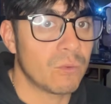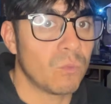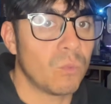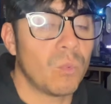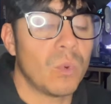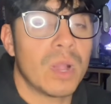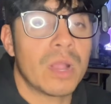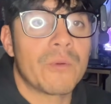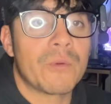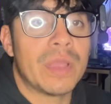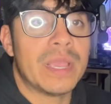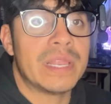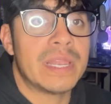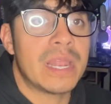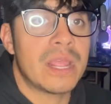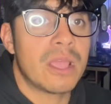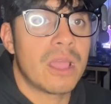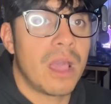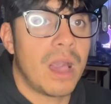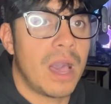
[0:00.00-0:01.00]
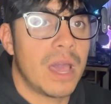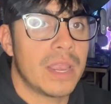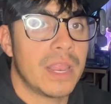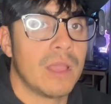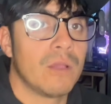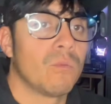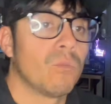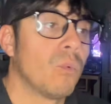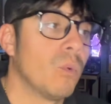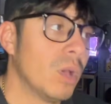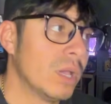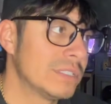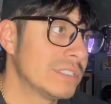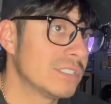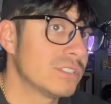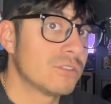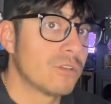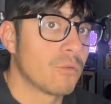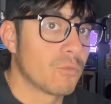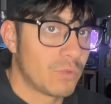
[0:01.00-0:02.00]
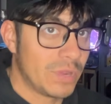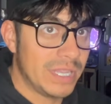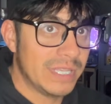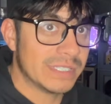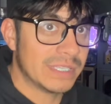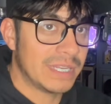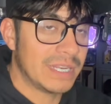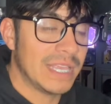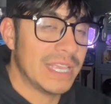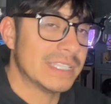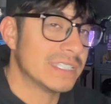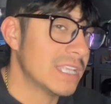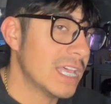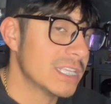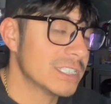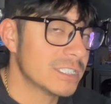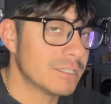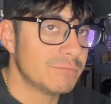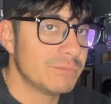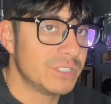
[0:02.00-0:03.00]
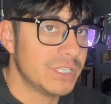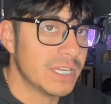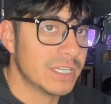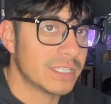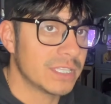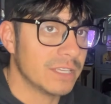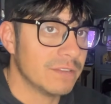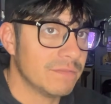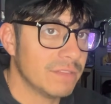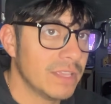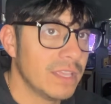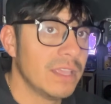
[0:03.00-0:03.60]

what grade it got, and what's the reason. It's not subjective.